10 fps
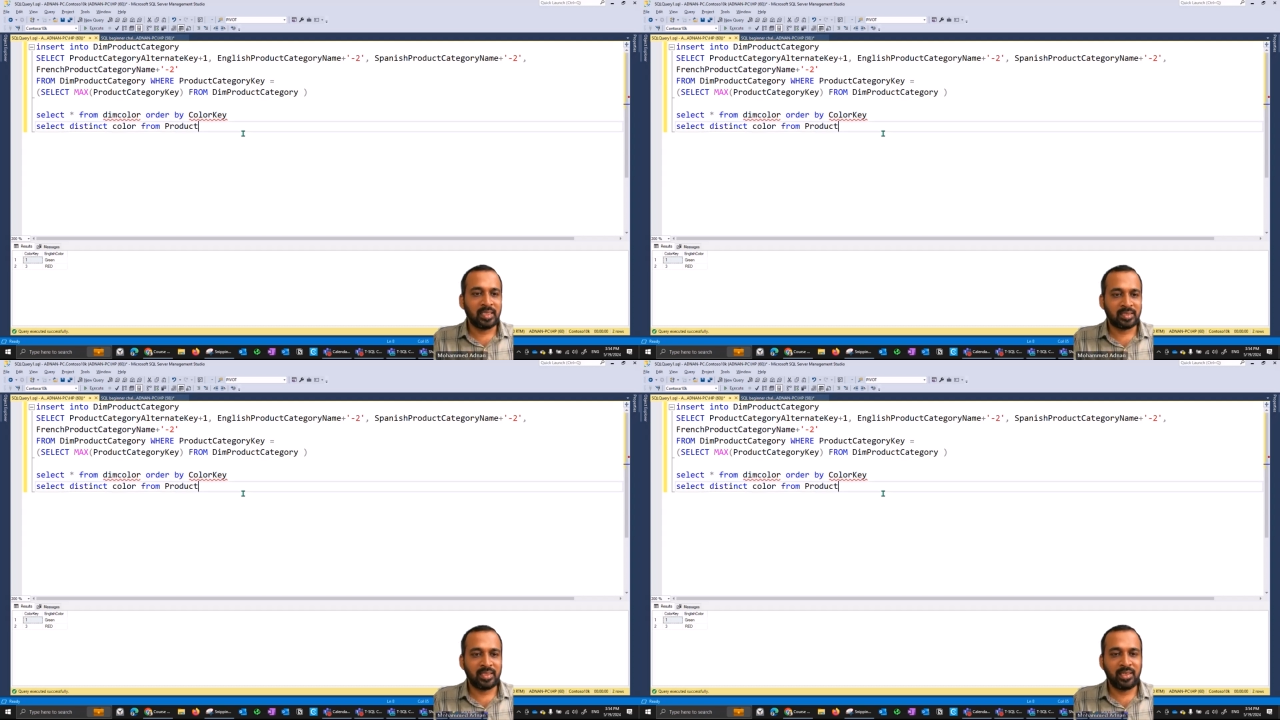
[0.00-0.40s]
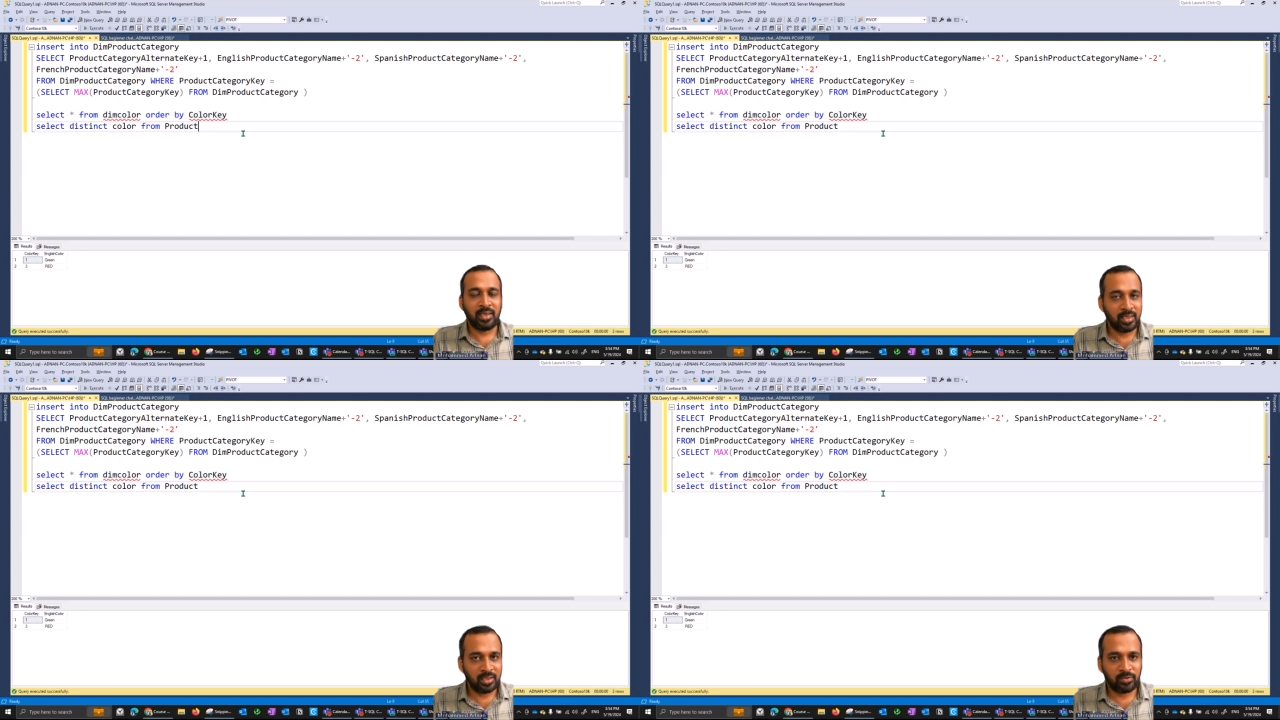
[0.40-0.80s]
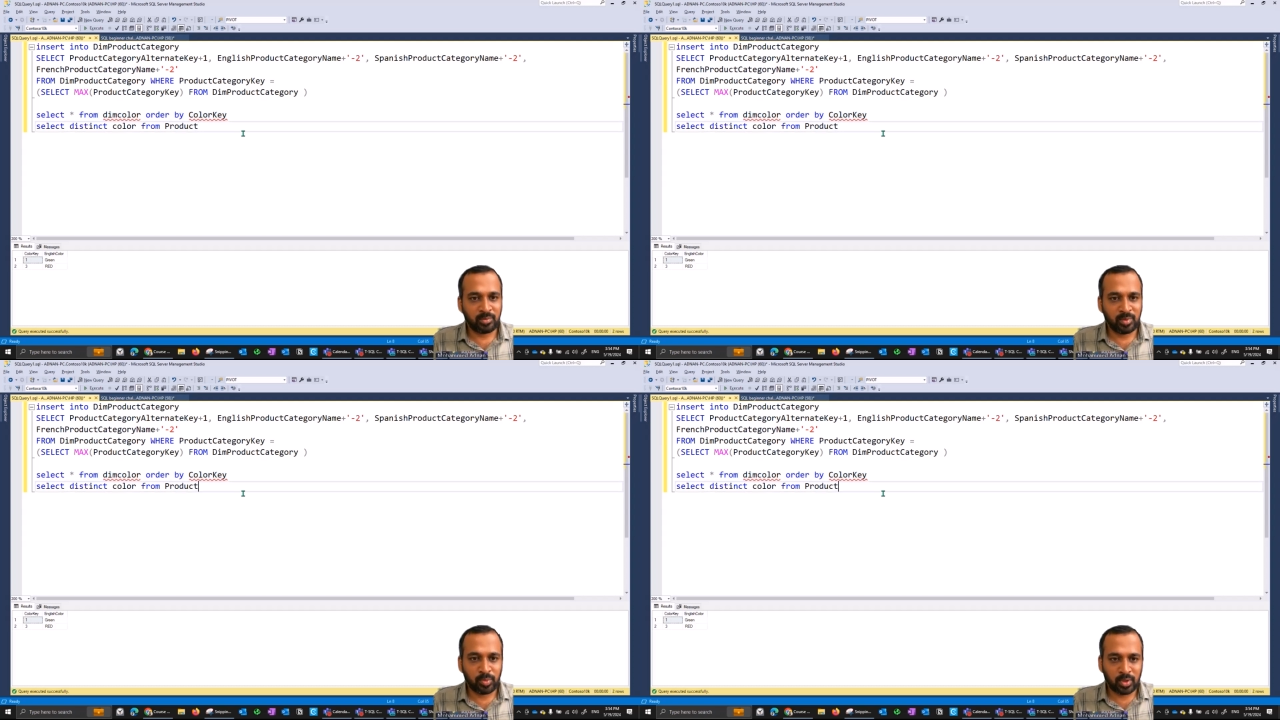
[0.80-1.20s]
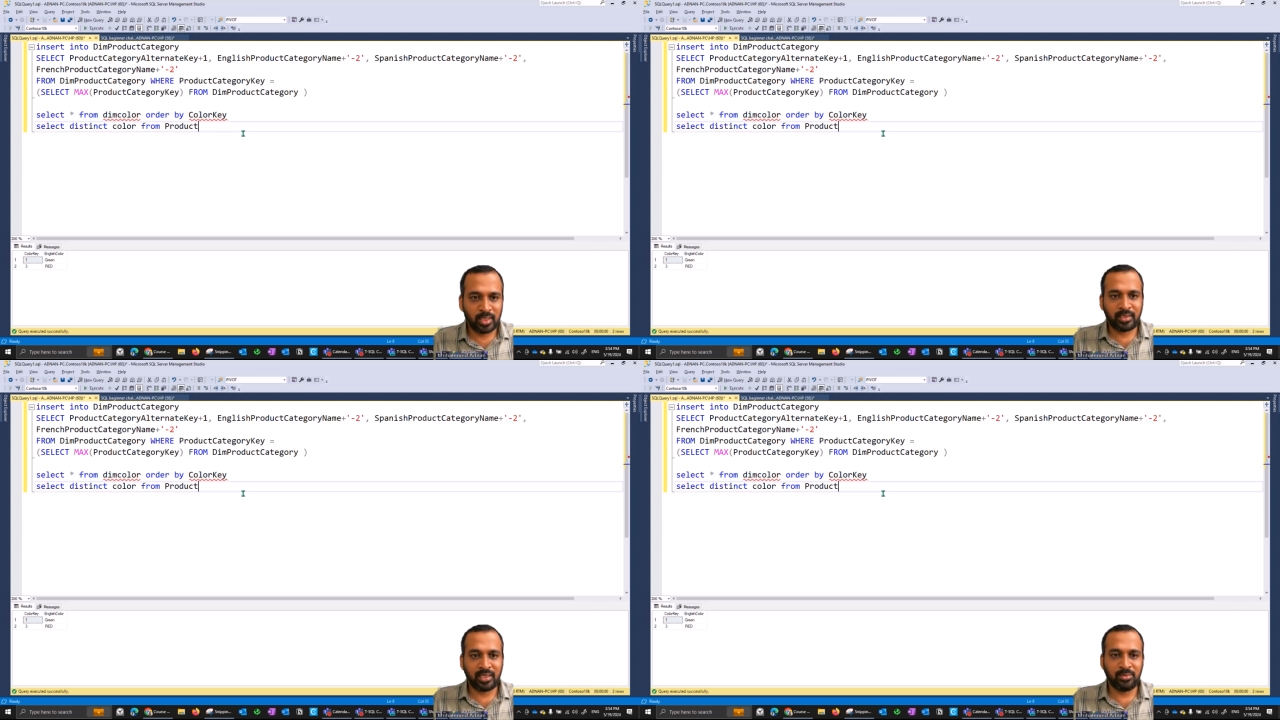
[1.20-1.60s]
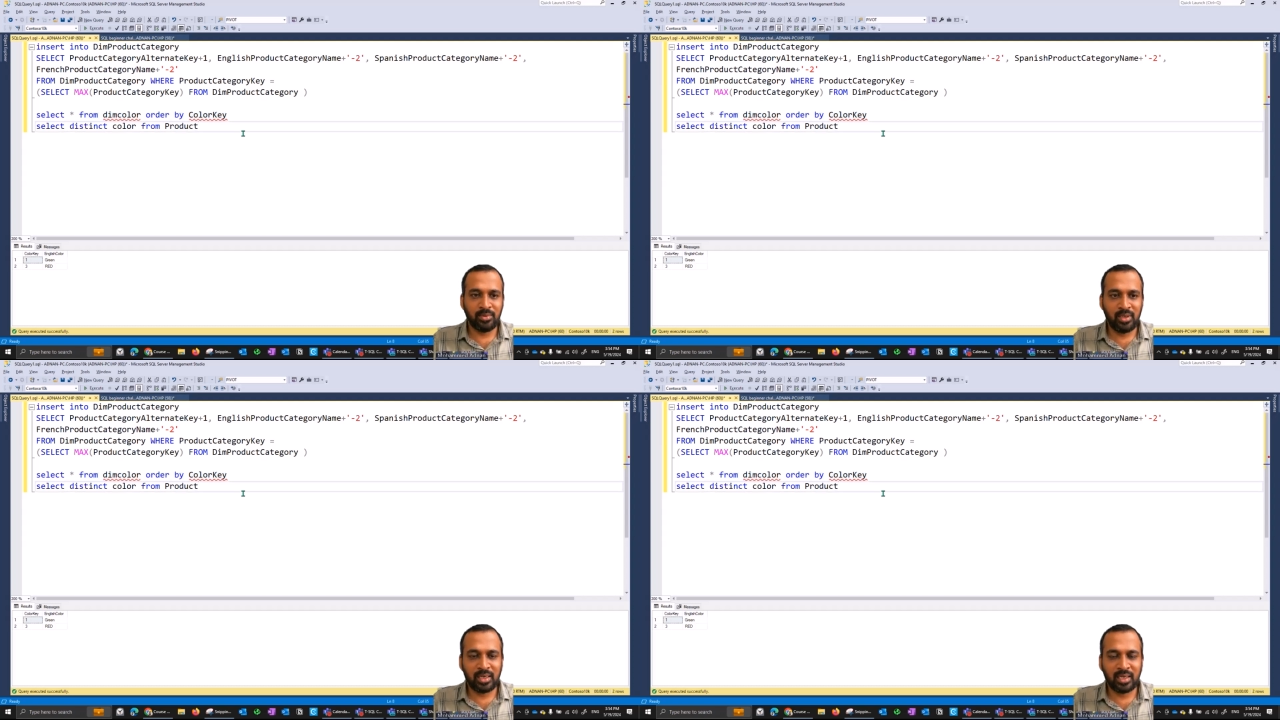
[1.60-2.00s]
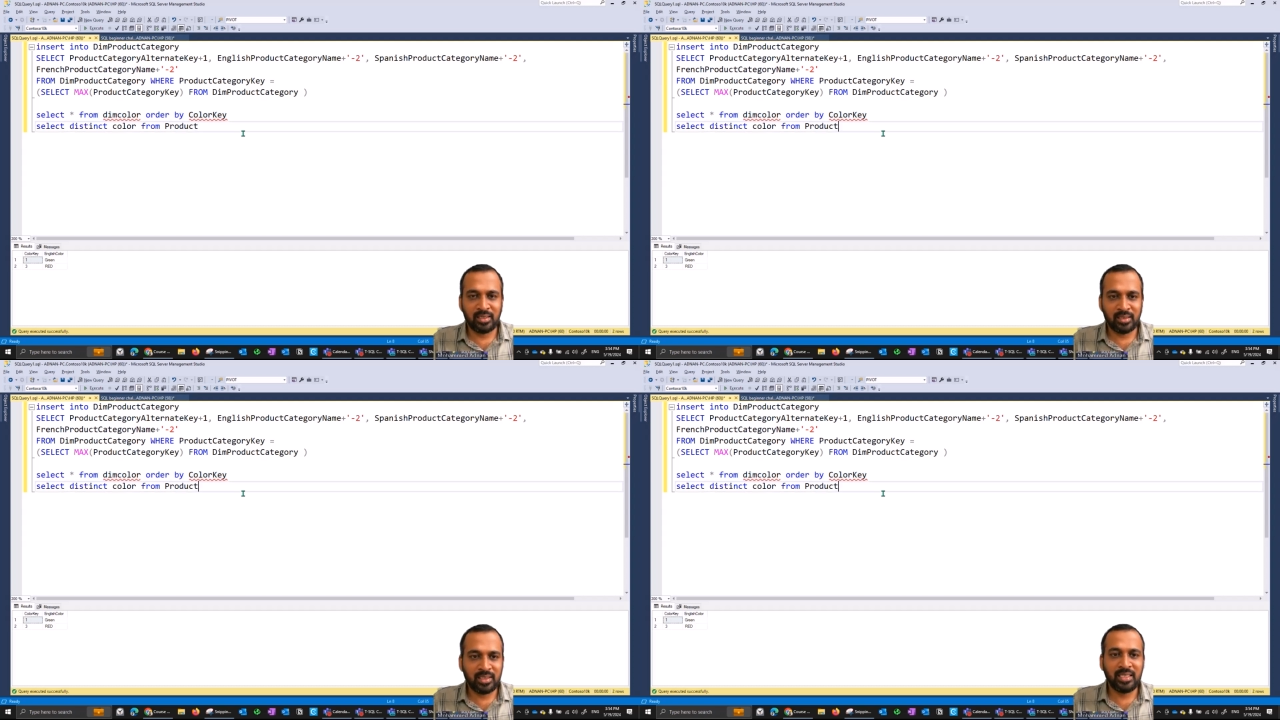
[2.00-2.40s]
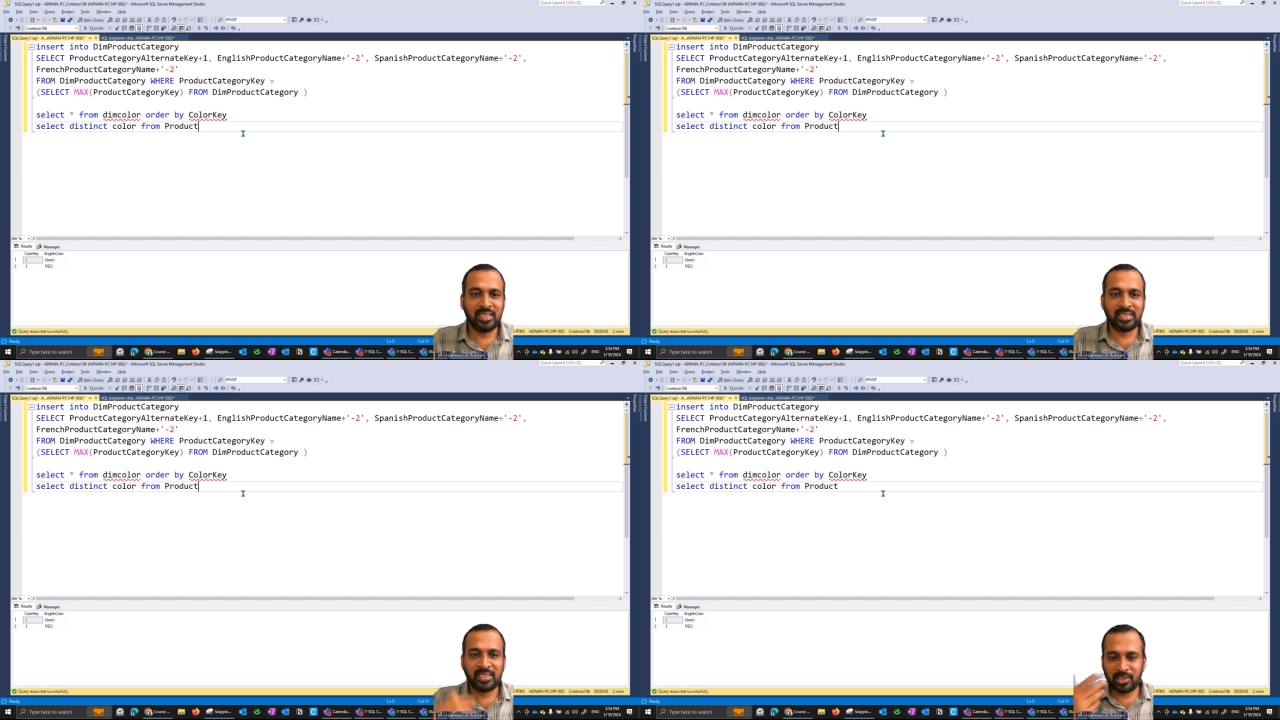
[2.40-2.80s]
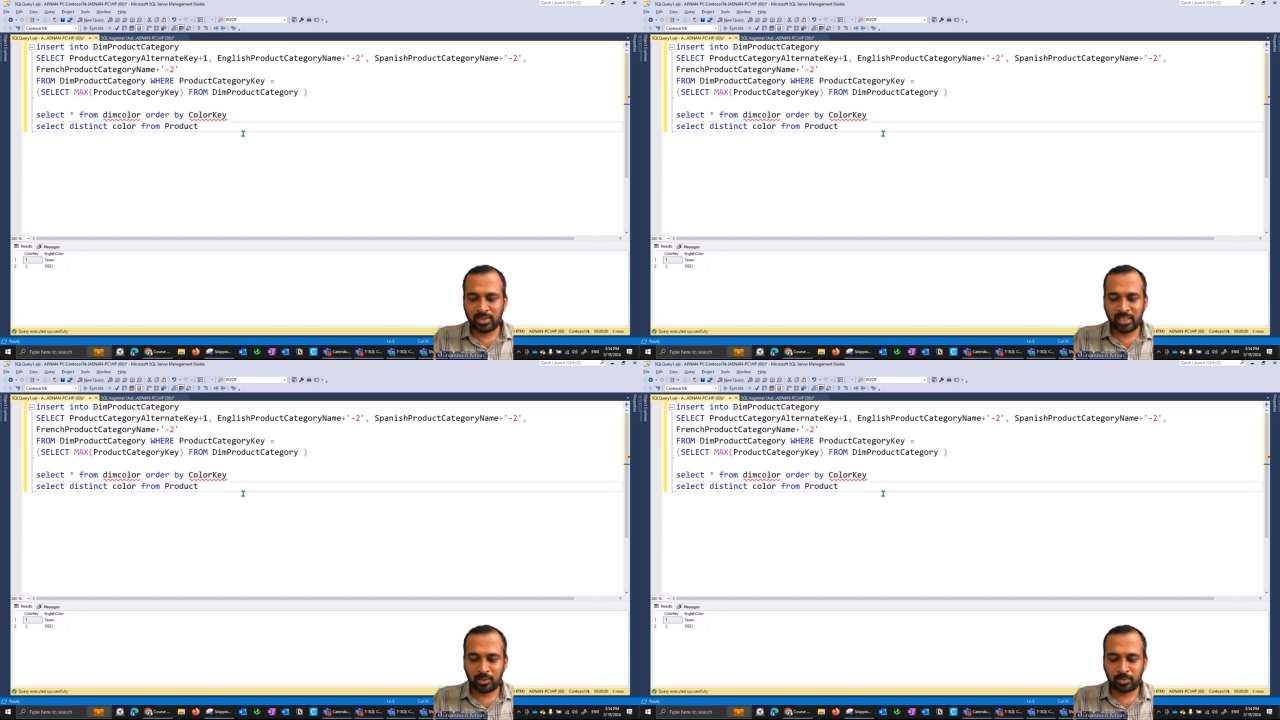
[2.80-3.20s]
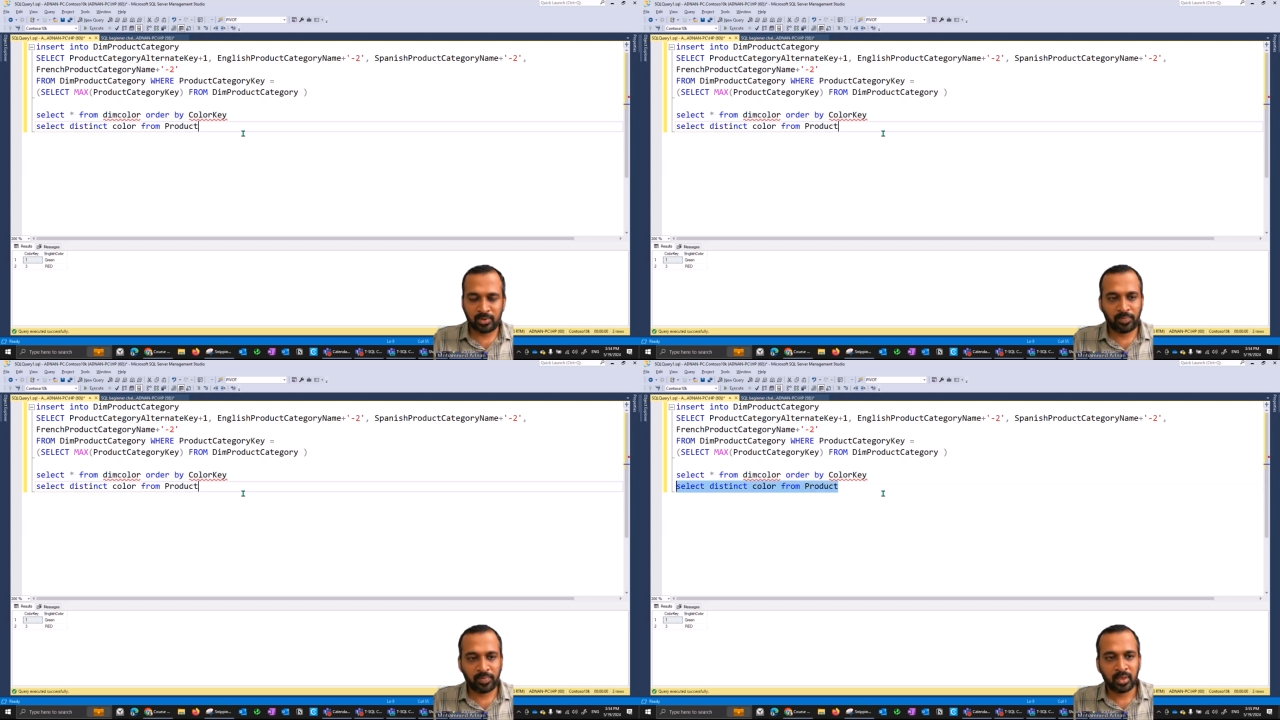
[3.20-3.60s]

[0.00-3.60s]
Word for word: distinct color from the product table and then insert into that one.